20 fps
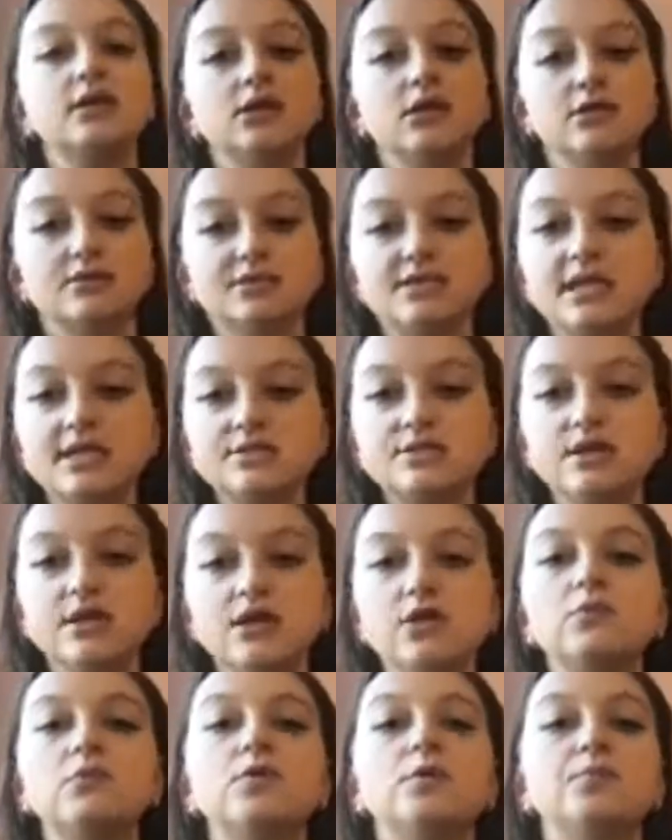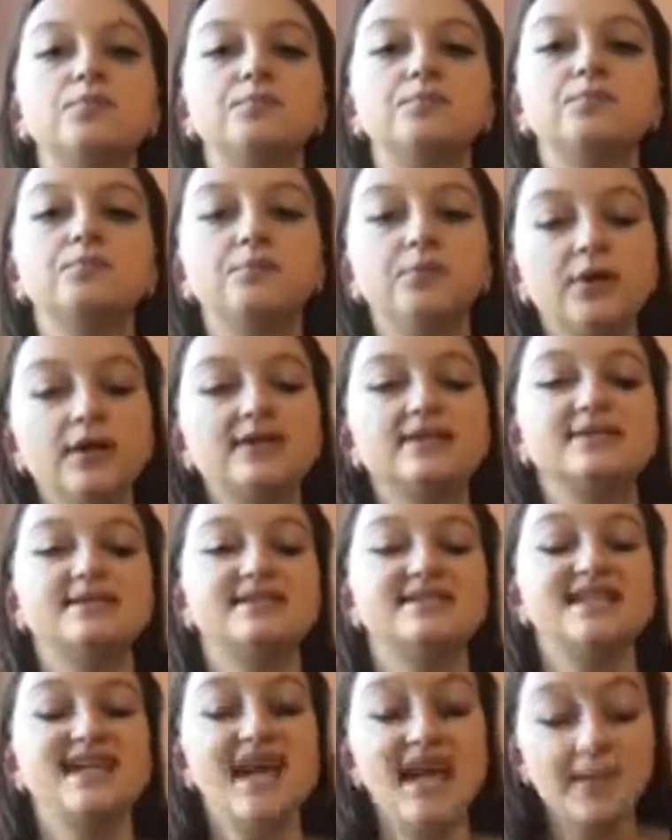Your teacher will put
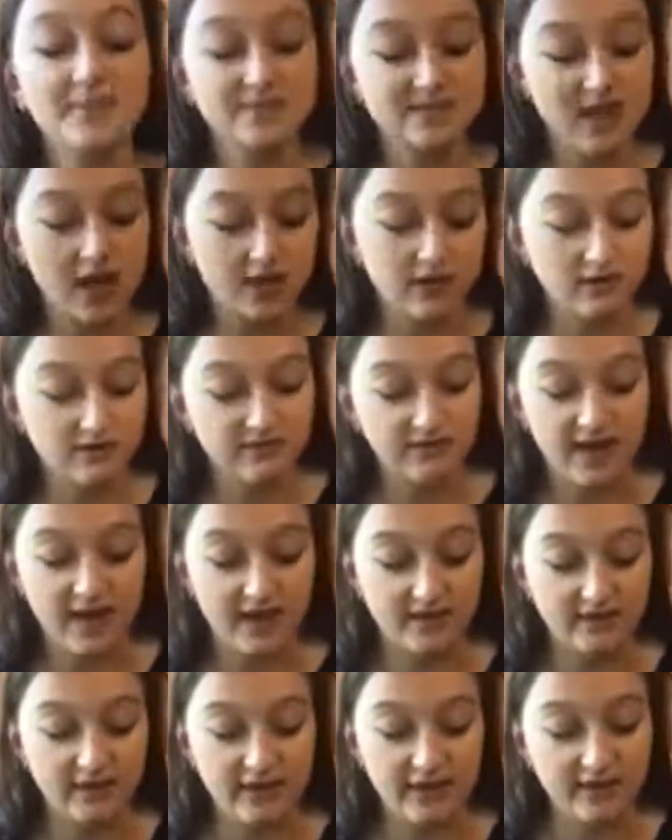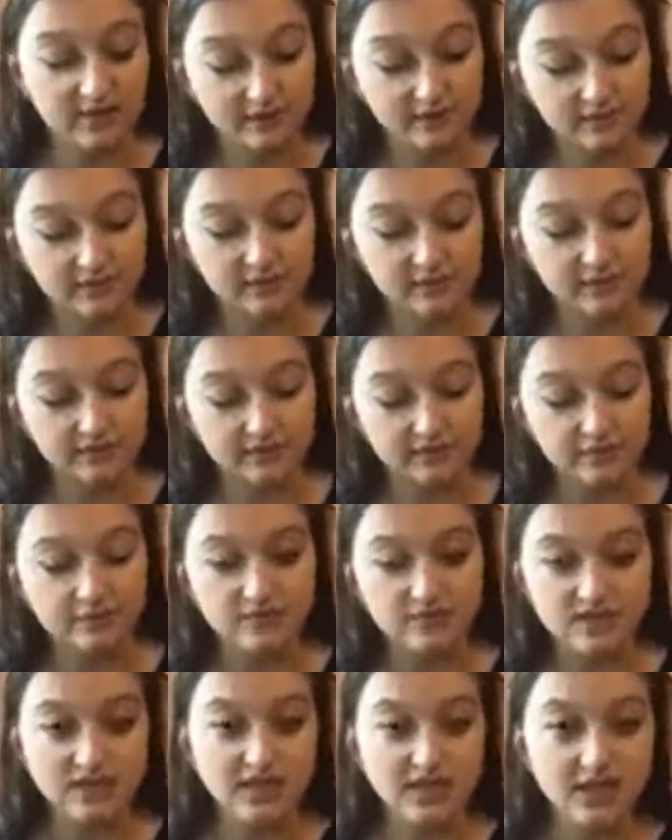tapes on your violin
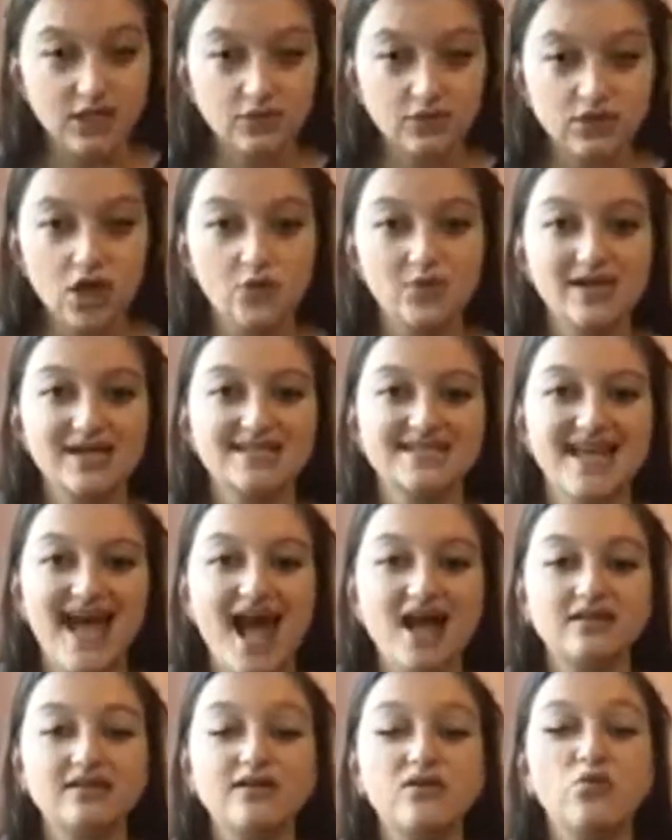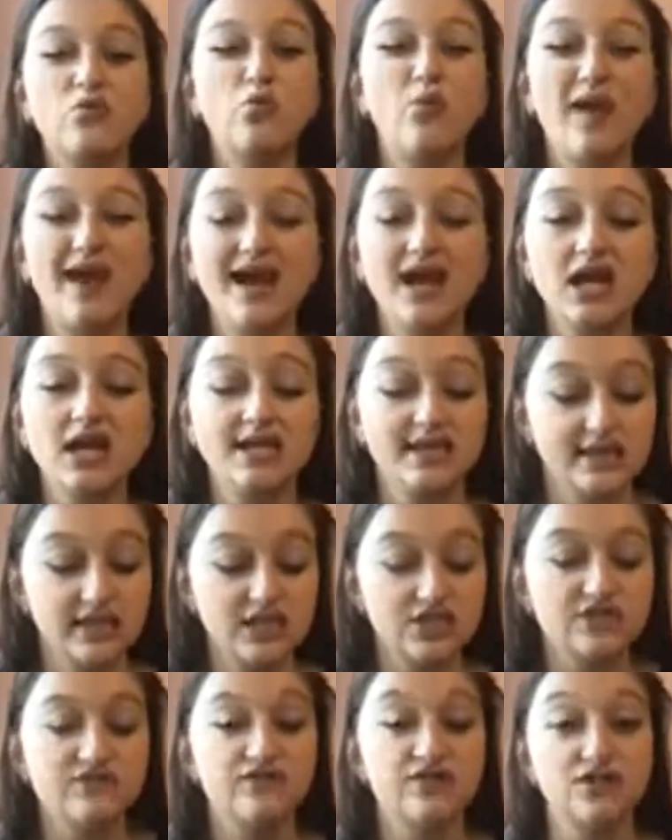to let you know exactly
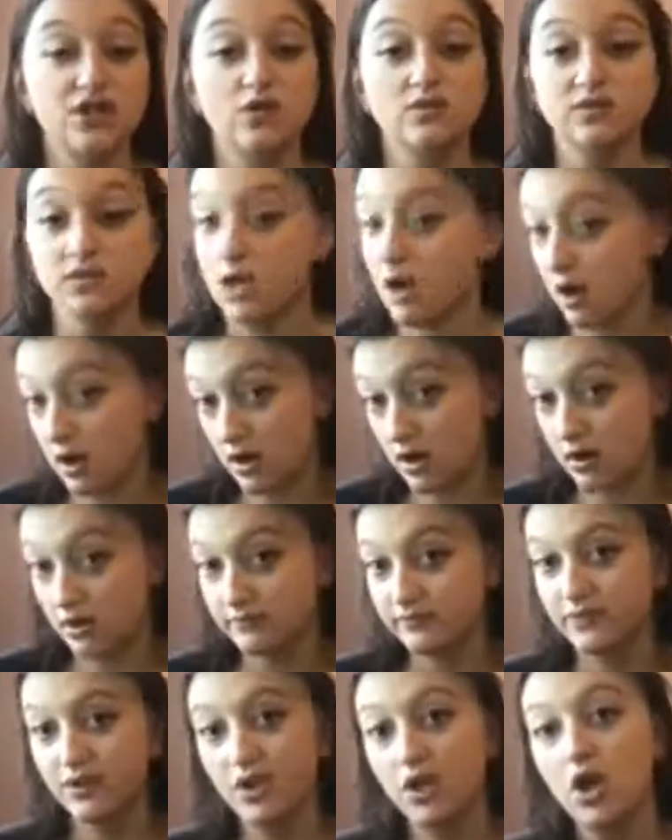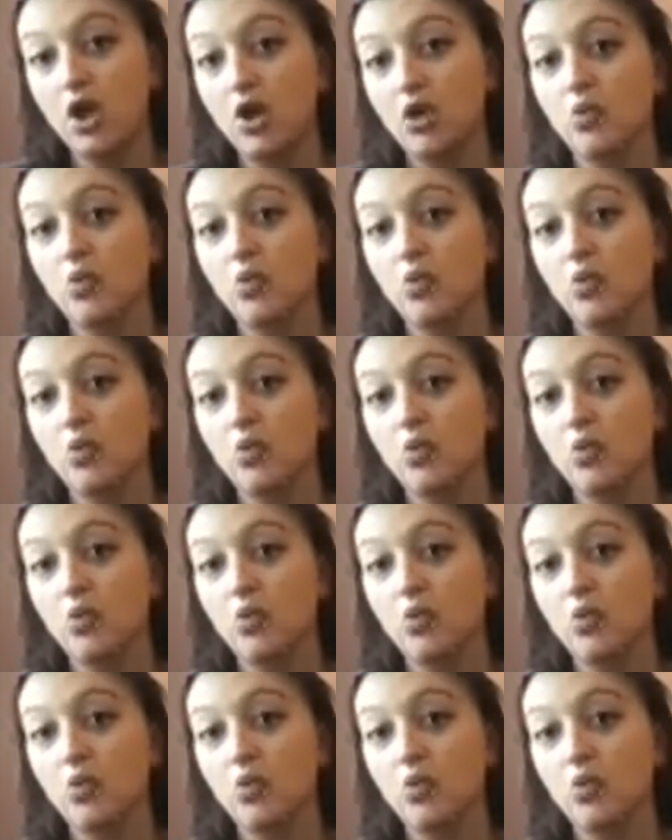where each of the notes are.